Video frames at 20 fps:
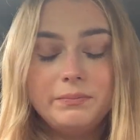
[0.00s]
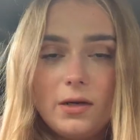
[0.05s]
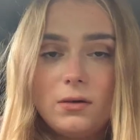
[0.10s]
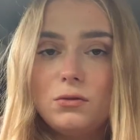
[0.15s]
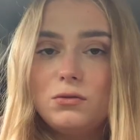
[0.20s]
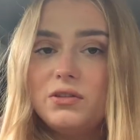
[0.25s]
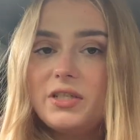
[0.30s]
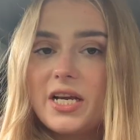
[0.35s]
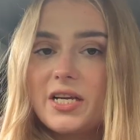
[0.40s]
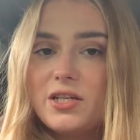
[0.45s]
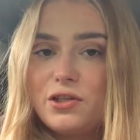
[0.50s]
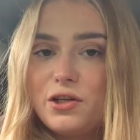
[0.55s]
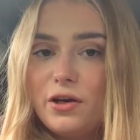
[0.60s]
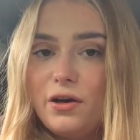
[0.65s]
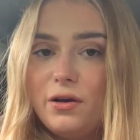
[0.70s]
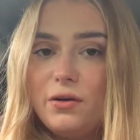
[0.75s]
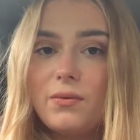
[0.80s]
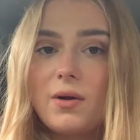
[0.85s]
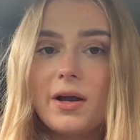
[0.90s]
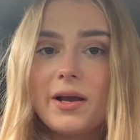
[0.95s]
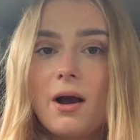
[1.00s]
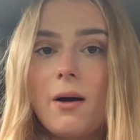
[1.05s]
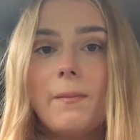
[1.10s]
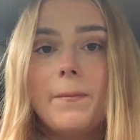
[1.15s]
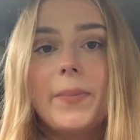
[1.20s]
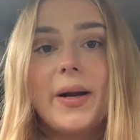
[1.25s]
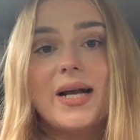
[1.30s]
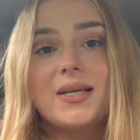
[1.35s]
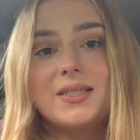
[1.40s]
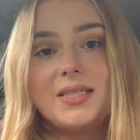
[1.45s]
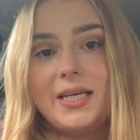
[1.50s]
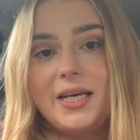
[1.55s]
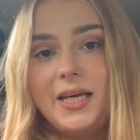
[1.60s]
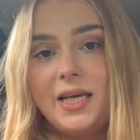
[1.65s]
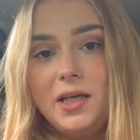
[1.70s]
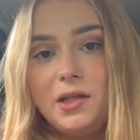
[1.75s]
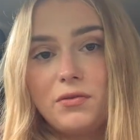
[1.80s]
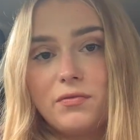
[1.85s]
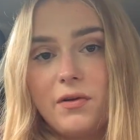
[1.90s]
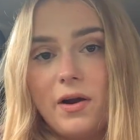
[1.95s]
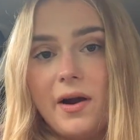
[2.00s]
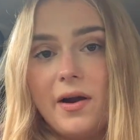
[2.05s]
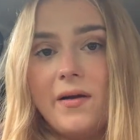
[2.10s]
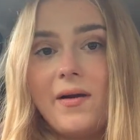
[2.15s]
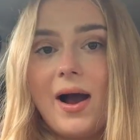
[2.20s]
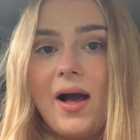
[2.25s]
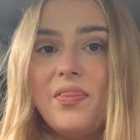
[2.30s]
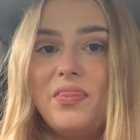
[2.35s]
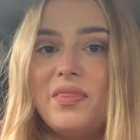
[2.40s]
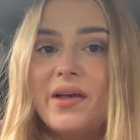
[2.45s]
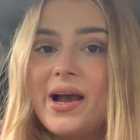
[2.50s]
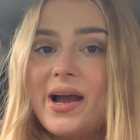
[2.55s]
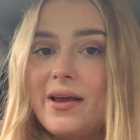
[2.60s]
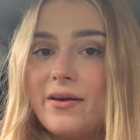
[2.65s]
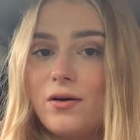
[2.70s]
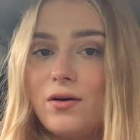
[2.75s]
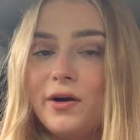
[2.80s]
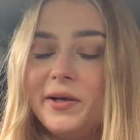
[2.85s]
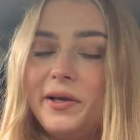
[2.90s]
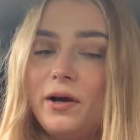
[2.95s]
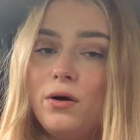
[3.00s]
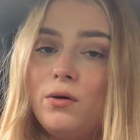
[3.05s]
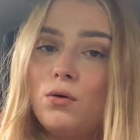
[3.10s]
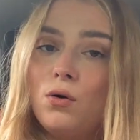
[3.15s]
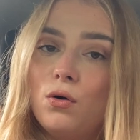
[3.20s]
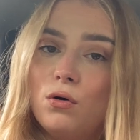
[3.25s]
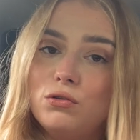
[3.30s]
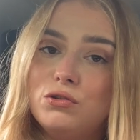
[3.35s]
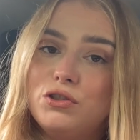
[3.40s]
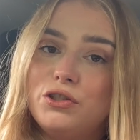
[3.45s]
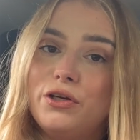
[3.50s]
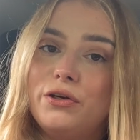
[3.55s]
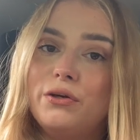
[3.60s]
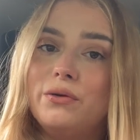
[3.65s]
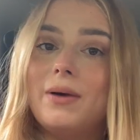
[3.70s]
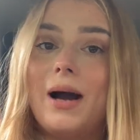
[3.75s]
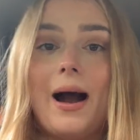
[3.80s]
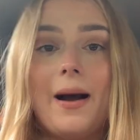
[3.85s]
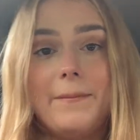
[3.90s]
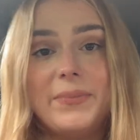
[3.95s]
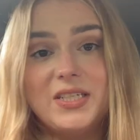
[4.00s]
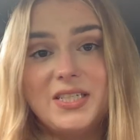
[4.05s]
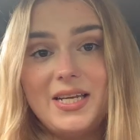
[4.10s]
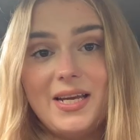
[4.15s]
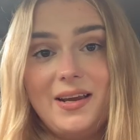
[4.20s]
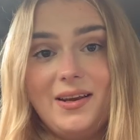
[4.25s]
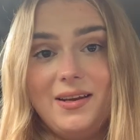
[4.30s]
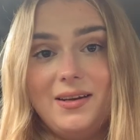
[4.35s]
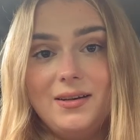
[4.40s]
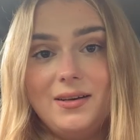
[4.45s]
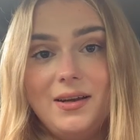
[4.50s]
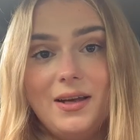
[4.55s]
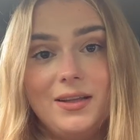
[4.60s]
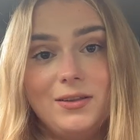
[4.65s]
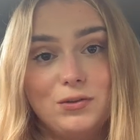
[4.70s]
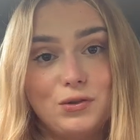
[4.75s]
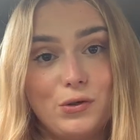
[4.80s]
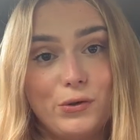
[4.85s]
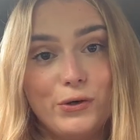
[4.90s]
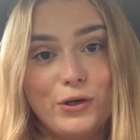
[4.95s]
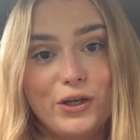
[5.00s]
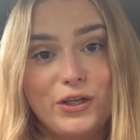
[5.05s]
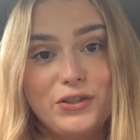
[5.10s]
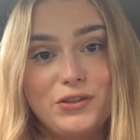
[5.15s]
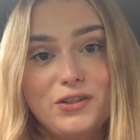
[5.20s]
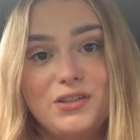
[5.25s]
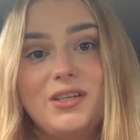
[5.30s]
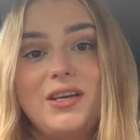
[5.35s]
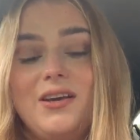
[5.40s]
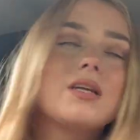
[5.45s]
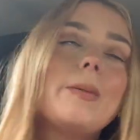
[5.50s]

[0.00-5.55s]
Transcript: On day two, I come back to Heathrow and then I go on to Aberdeen in Scotland.